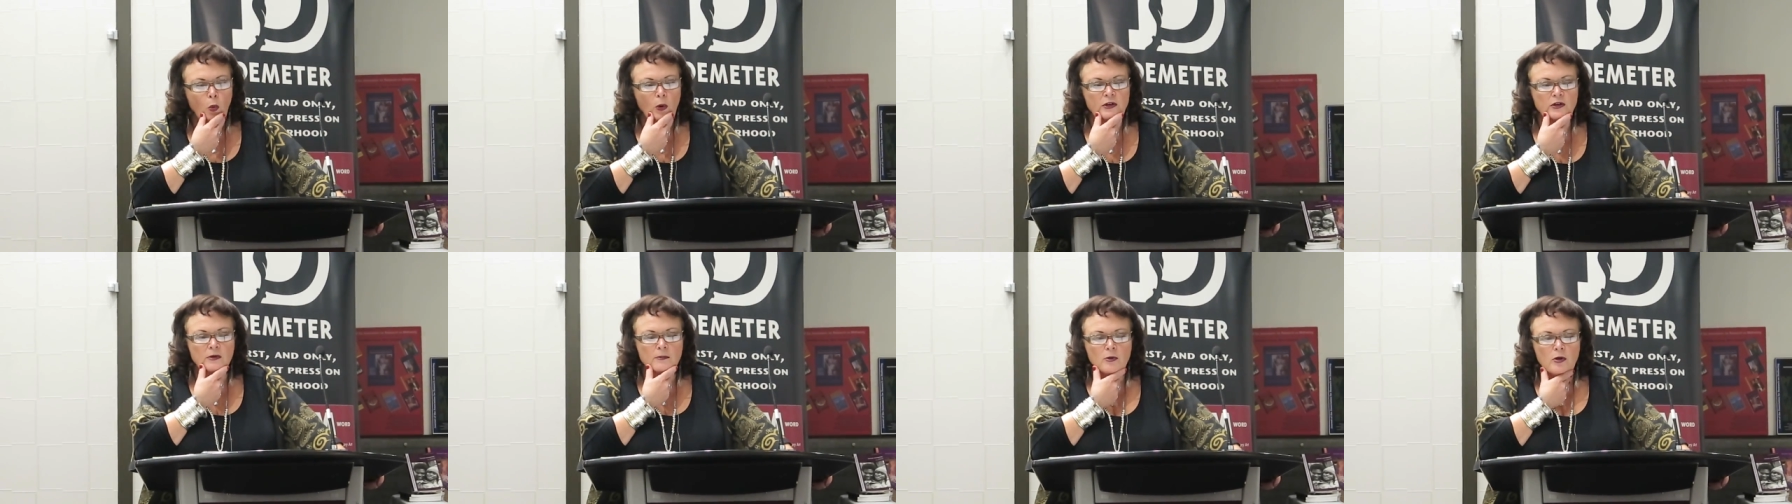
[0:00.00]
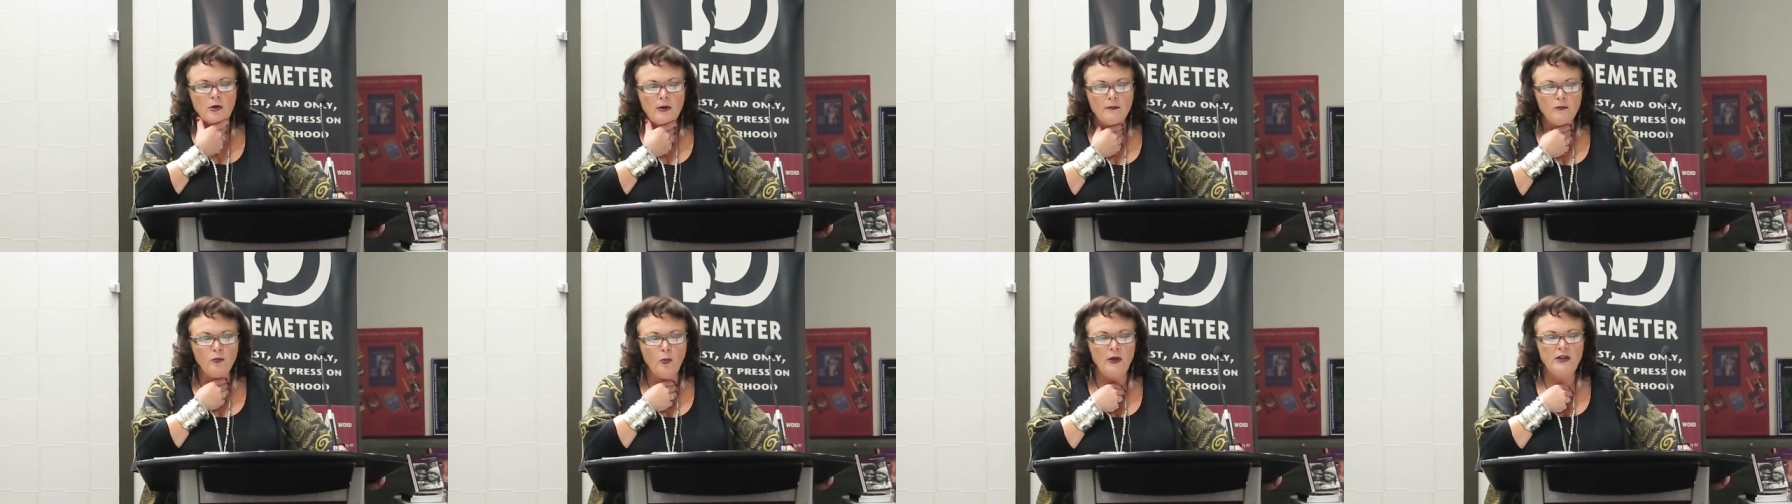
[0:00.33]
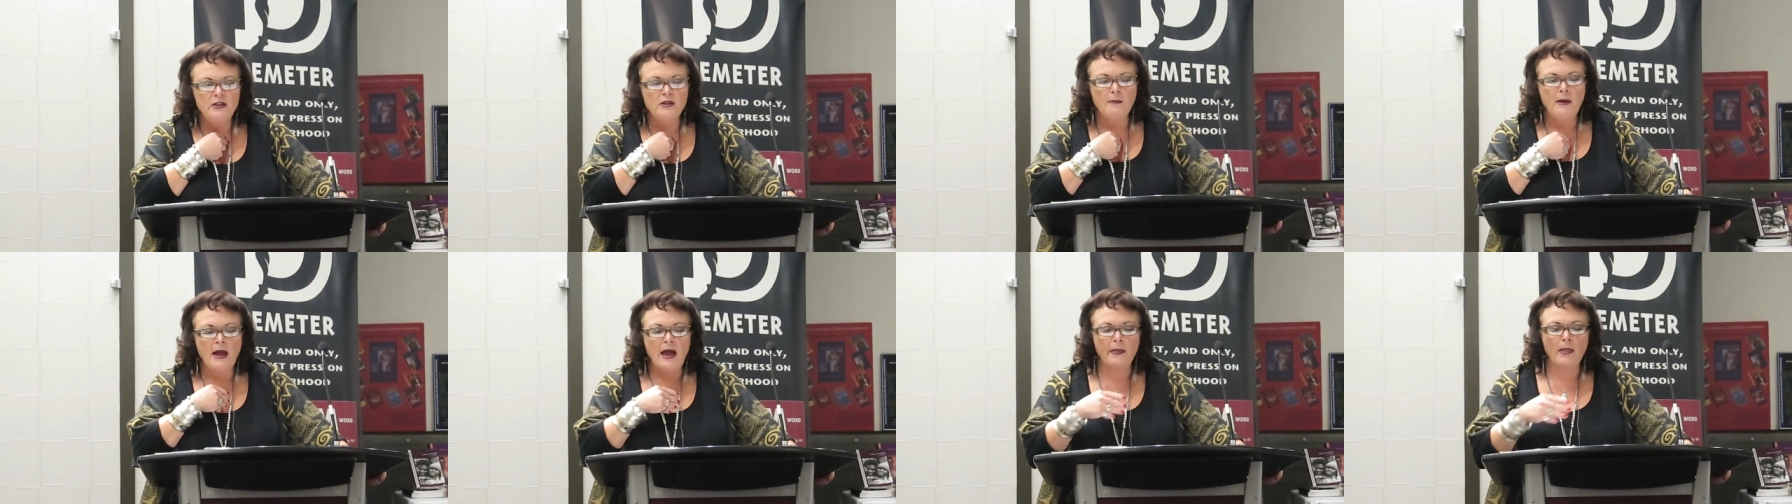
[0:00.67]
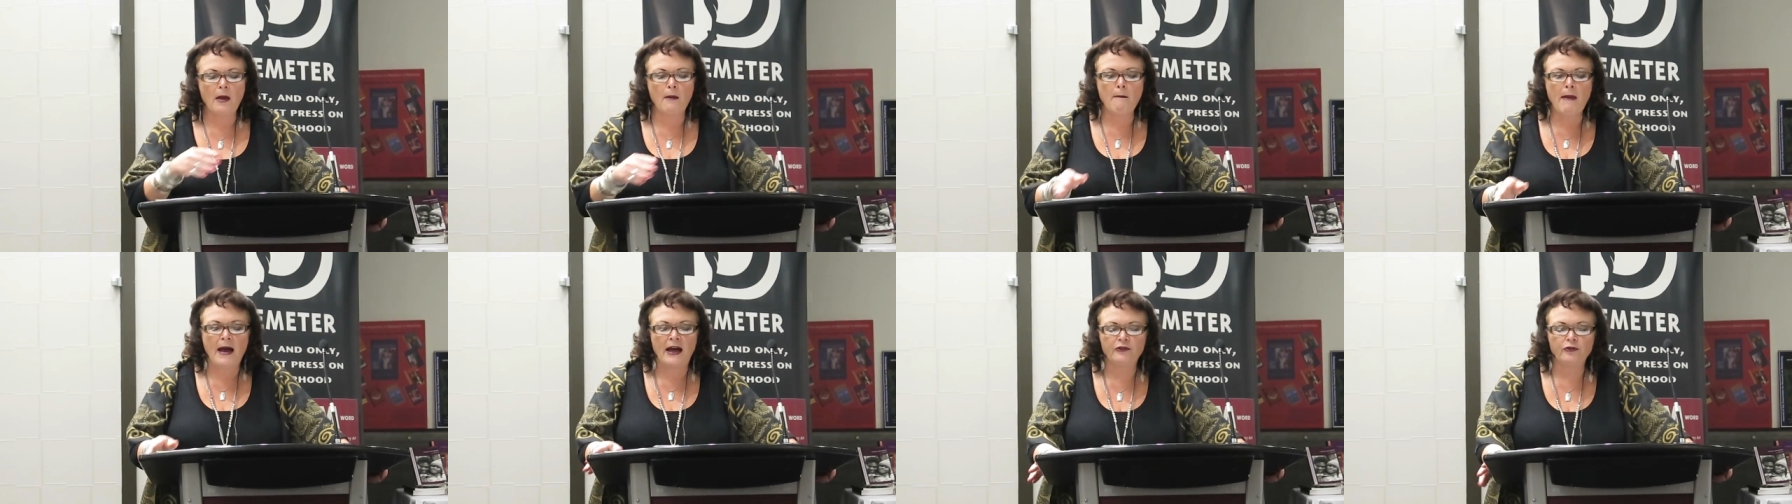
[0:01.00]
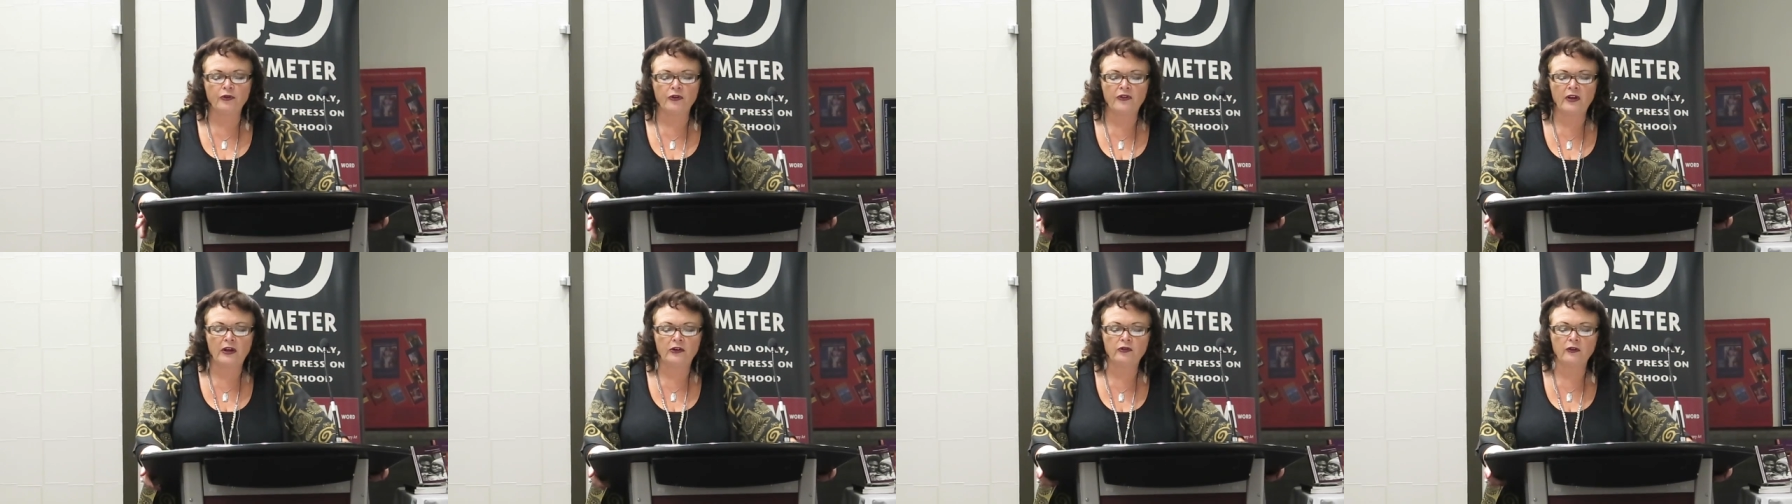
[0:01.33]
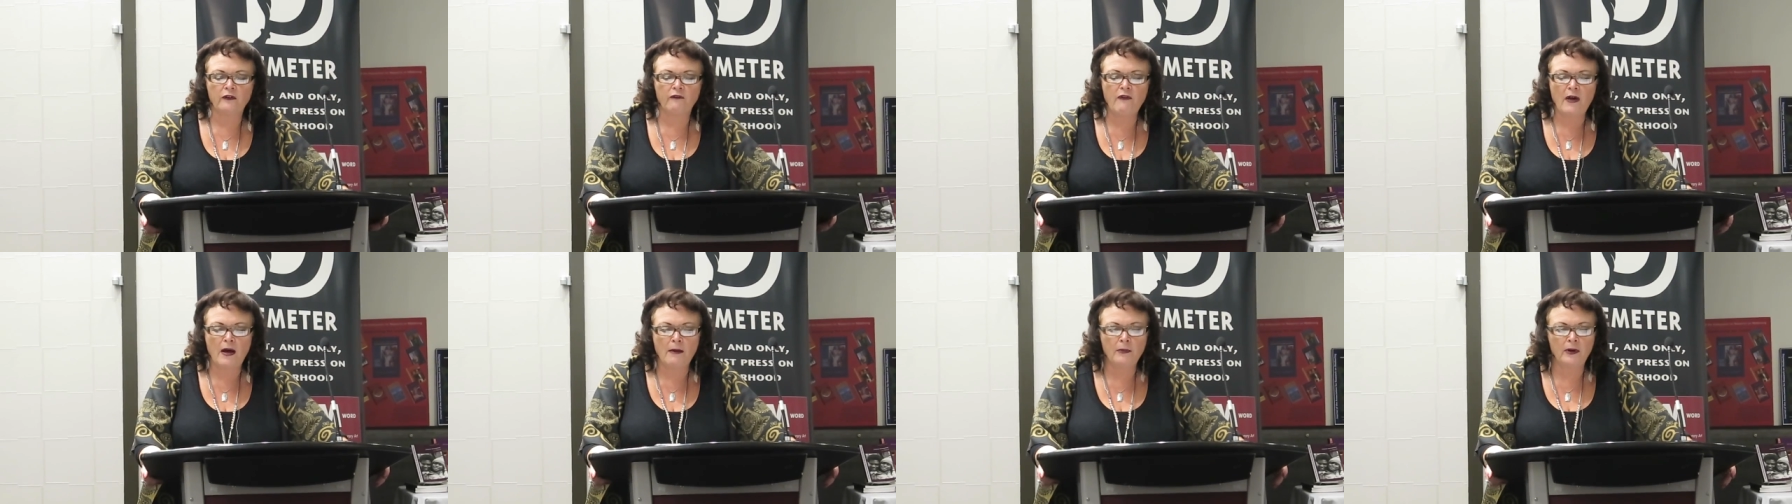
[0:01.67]
We demand that
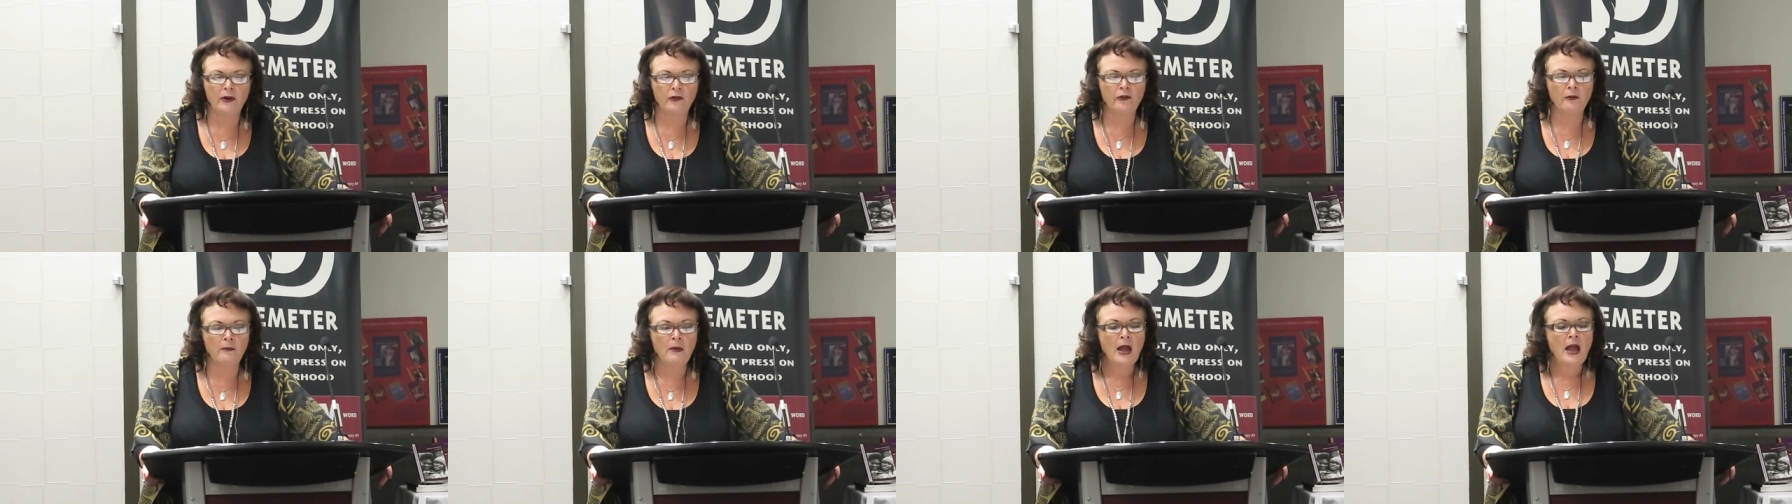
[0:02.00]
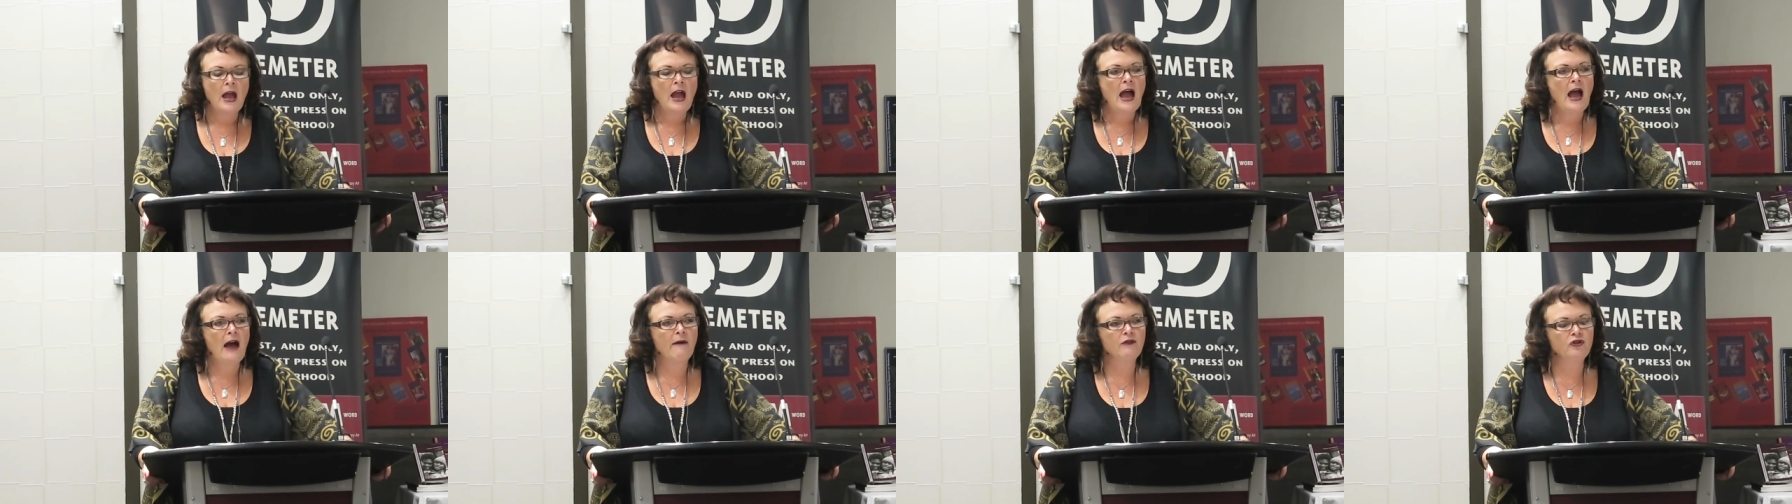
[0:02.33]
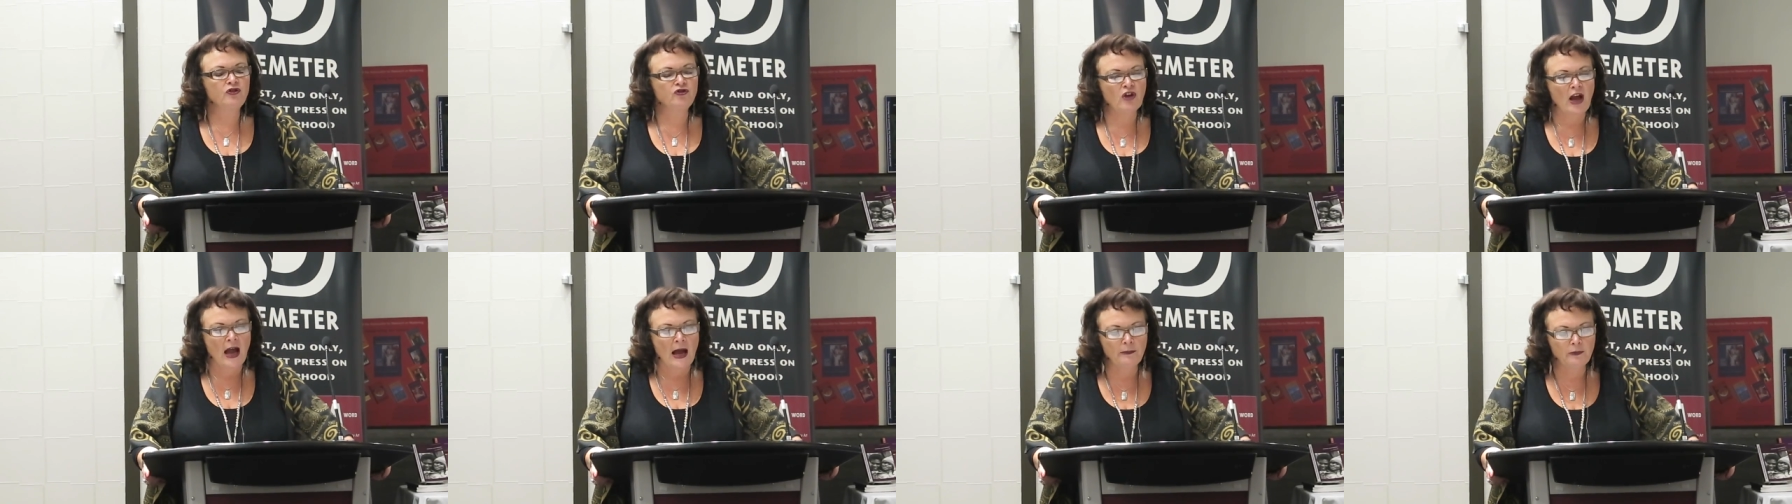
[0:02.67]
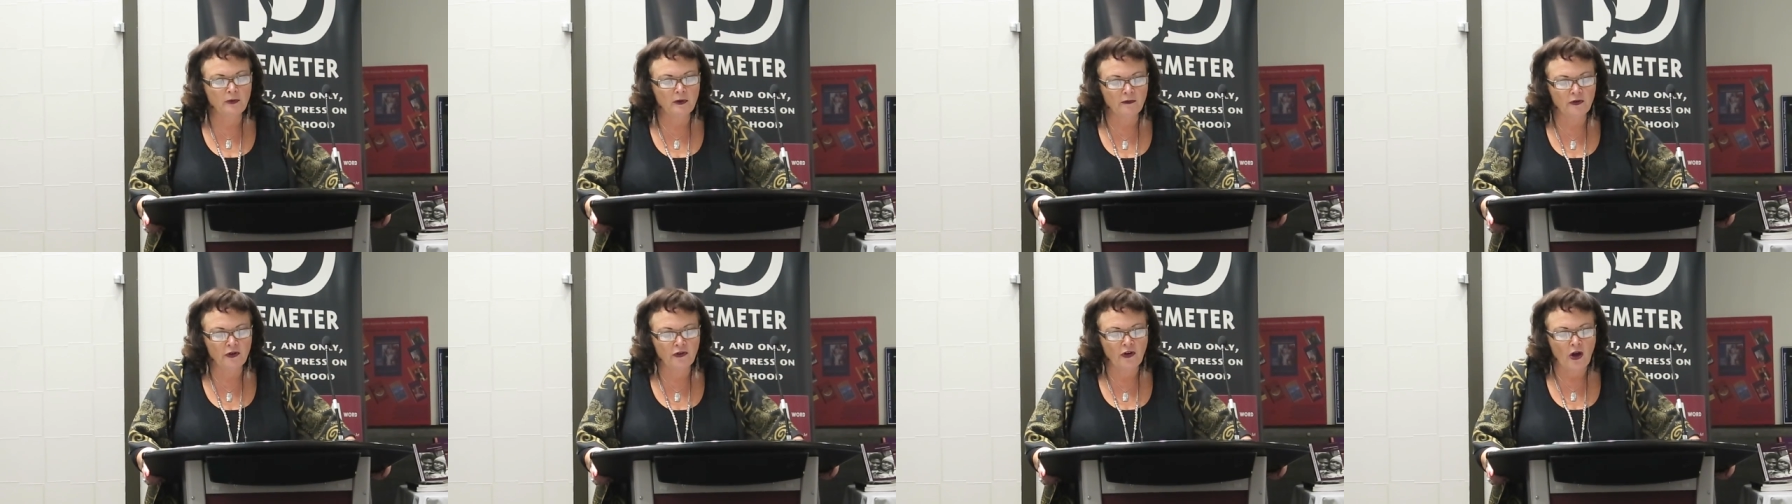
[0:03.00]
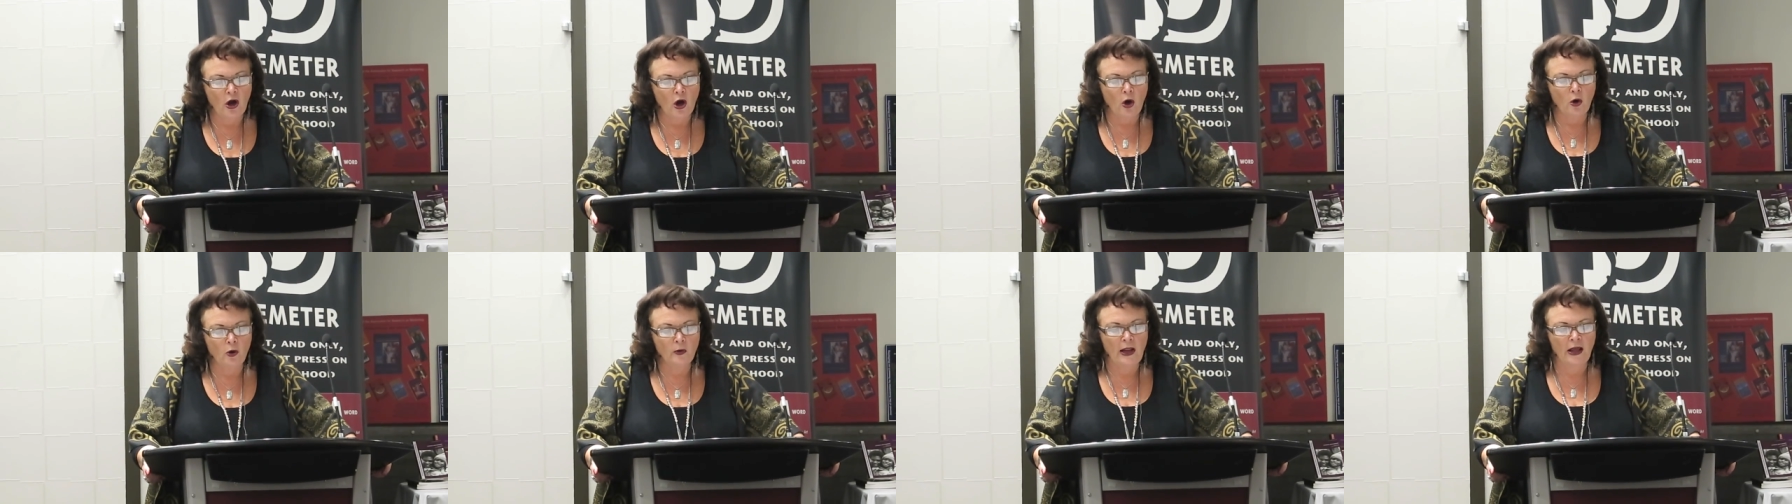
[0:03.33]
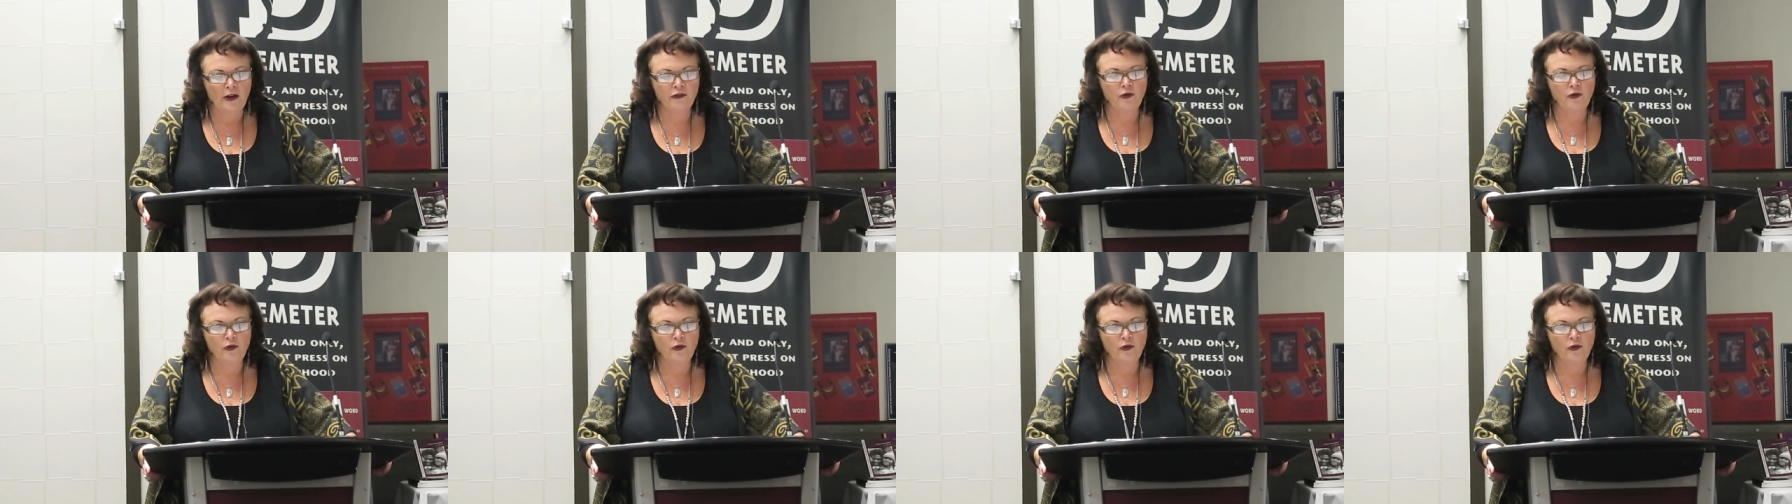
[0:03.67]
matricentric feminism have a chapter of its own,